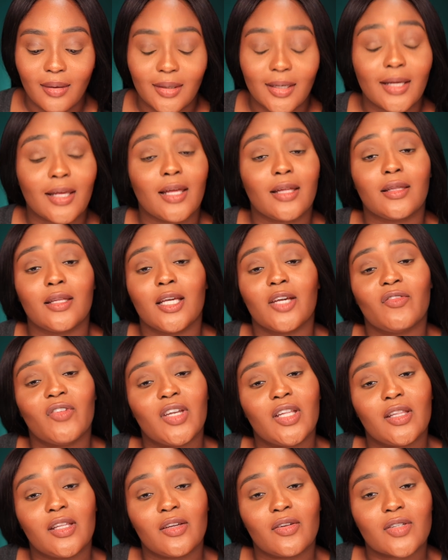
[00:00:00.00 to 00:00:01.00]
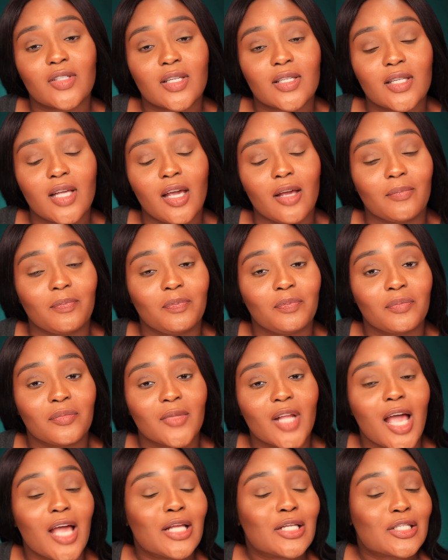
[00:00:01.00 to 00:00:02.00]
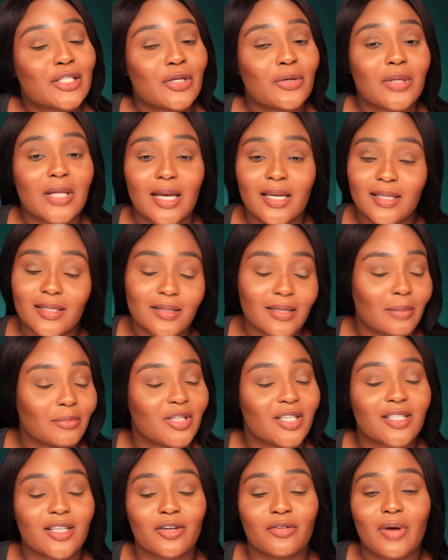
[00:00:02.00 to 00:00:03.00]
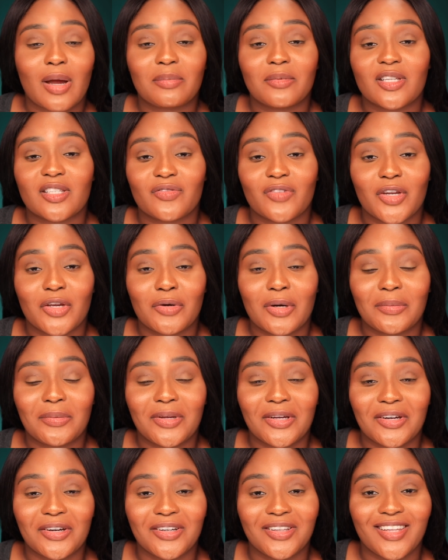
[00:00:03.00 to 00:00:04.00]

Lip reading: I can't think of anything else to say. So I'm just gonna wrap this video up here.